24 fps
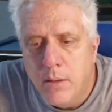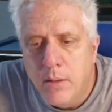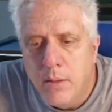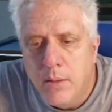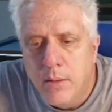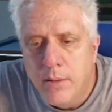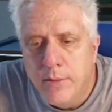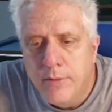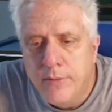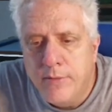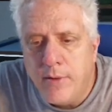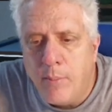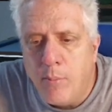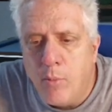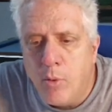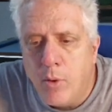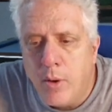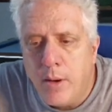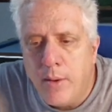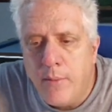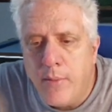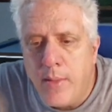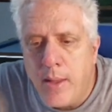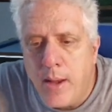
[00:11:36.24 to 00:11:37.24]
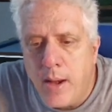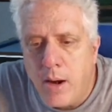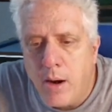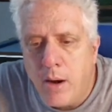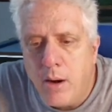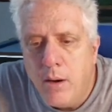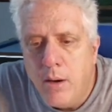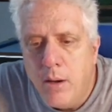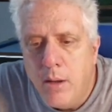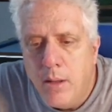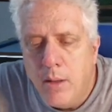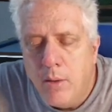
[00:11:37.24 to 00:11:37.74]
Somewhere in
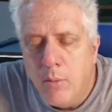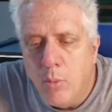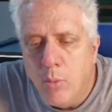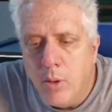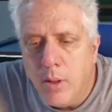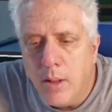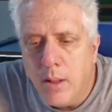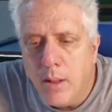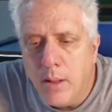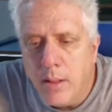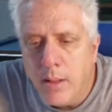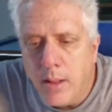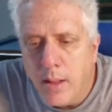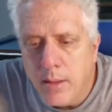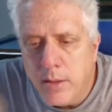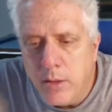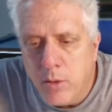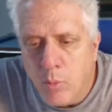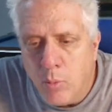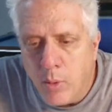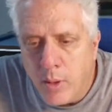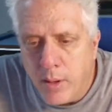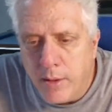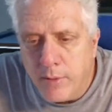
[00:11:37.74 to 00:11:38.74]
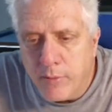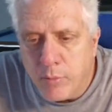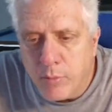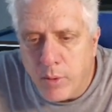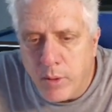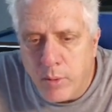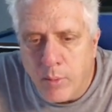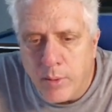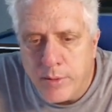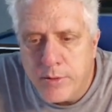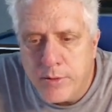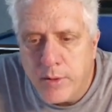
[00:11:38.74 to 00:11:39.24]
there is where you
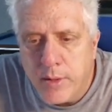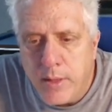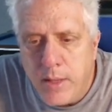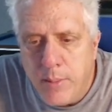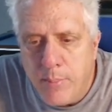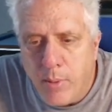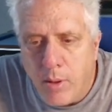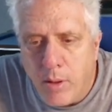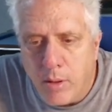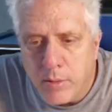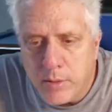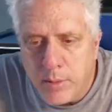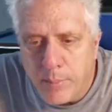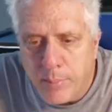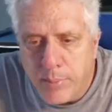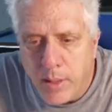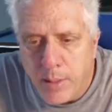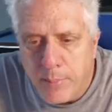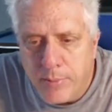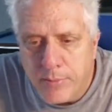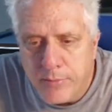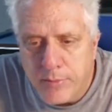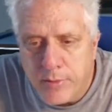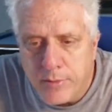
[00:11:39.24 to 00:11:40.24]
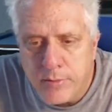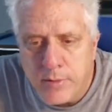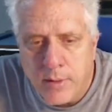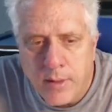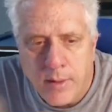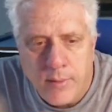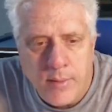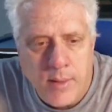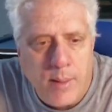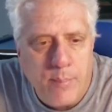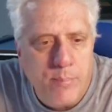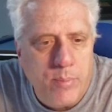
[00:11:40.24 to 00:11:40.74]
want your key ball to play position
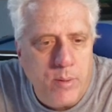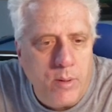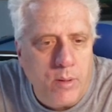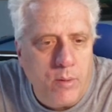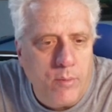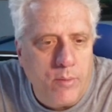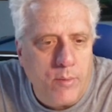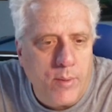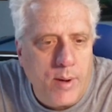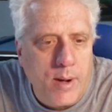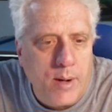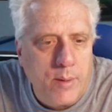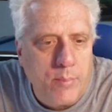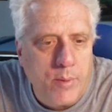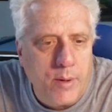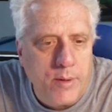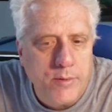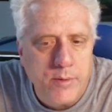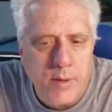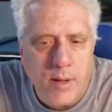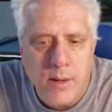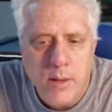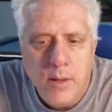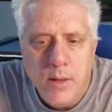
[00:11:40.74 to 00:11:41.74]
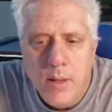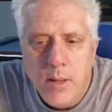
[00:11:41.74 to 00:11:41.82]
on that below the rack break shot.